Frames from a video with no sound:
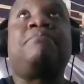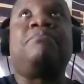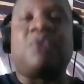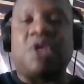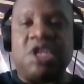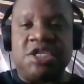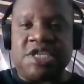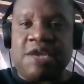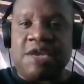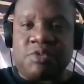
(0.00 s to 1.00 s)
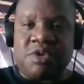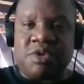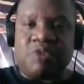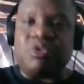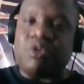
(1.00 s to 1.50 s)
Brooklyn James,
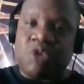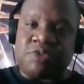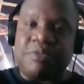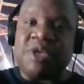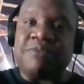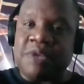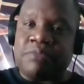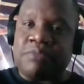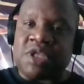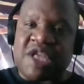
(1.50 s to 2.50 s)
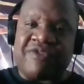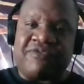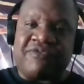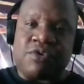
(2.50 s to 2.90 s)
which me and Brooklyn have a few